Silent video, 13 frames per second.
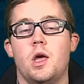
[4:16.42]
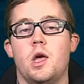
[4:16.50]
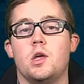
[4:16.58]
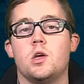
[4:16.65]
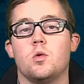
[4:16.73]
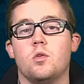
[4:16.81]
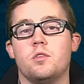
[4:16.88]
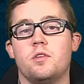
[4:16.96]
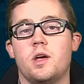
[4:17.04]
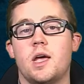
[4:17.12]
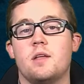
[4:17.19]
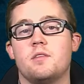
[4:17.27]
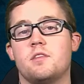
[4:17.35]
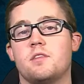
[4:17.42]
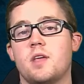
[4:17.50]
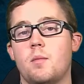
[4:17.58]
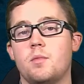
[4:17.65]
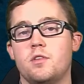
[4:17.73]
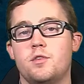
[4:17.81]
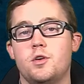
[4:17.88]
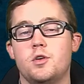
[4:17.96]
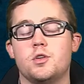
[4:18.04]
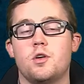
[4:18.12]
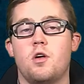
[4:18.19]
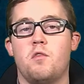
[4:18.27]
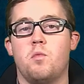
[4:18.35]
You'll also get some diffusion
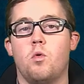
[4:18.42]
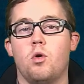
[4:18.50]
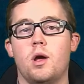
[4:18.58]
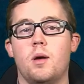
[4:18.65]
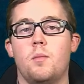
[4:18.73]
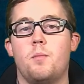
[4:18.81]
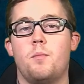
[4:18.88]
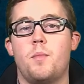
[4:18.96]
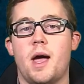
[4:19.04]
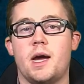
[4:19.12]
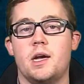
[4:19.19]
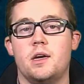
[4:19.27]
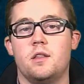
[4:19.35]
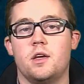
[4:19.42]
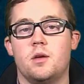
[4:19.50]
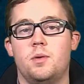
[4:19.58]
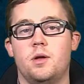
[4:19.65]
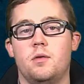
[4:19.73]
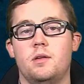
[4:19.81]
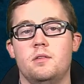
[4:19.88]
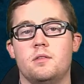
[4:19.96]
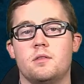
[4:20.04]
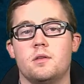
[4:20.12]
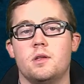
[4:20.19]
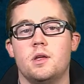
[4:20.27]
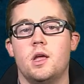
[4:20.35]
of water back into the capillaries,
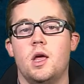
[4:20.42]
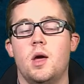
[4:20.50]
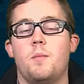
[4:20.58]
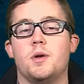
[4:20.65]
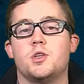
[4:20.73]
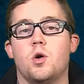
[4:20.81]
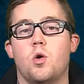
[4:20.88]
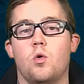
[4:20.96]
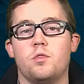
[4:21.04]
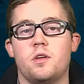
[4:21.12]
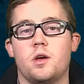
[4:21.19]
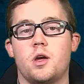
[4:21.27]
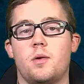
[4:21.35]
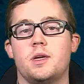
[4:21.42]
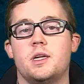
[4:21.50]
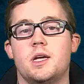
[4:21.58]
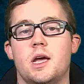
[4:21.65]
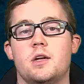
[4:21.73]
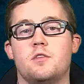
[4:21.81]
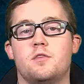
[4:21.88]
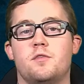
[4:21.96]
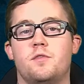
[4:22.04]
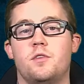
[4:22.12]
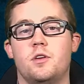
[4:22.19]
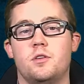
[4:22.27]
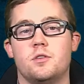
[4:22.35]
but you're also going to get
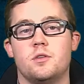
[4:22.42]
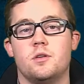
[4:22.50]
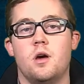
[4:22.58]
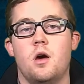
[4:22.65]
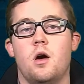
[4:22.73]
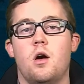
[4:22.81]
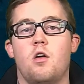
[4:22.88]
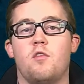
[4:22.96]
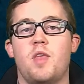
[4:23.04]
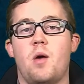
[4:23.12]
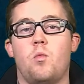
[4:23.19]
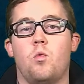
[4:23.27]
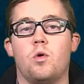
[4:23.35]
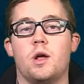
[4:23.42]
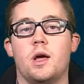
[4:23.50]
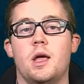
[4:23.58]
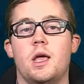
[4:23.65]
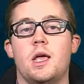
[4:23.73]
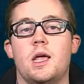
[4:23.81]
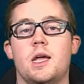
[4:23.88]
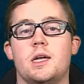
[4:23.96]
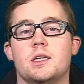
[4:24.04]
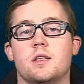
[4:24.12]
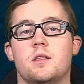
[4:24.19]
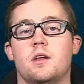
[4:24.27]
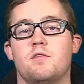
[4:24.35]
diffusion of that water into
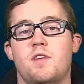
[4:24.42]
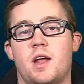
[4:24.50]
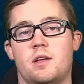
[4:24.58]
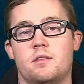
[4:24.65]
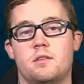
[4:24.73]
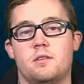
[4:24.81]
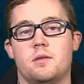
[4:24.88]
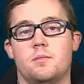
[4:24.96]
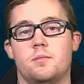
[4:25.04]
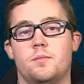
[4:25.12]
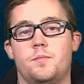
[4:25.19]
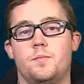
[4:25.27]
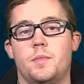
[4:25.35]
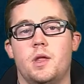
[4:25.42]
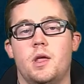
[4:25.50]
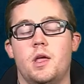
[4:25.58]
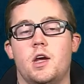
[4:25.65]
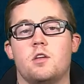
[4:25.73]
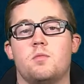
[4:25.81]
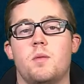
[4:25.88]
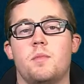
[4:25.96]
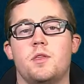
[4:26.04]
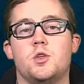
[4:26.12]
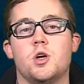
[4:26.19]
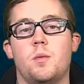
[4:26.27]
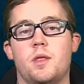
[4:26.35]
the lymphatic system. Because remember, the
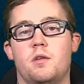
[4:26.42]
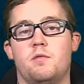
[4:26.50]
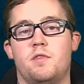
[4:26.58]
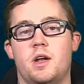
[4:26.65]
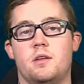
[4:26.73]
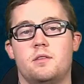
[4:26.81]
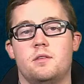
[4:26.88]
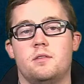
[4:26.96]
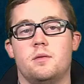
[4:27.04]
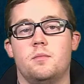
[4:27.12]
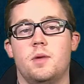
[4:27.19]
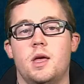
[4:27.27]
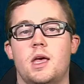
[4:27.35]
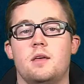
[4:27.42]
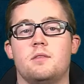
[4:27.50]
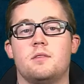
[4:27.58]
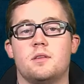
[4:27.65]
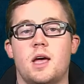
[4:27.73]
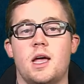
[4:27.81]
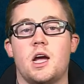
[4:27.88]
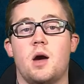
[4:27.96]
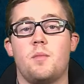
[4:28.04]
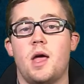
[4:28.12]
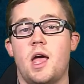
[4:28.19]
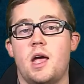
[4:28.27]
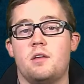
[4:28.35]
job of the lymphatic system is to take up
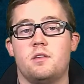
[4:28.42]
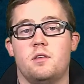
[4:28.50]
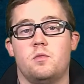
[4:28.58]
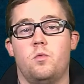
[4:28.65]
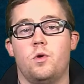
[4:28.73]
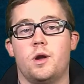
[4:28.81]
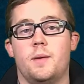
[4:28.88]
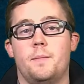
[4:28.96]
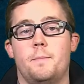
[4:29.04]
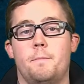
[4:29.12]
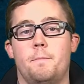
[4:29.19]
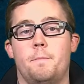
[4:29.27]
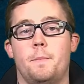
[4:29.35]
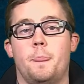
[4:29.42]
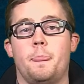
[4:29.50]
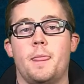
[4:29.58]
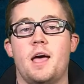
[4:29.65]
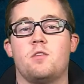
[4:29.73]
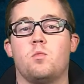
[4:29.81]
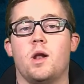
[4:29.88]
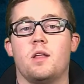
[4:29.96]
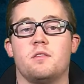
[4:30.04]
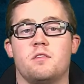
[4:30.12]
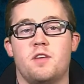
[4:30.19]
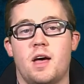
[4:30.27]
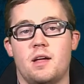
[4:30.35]
excess water as well as
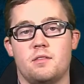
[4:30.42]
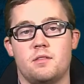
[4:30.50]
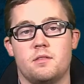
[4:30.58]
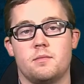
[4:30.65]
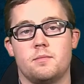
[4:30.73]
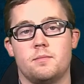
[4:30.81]
fats.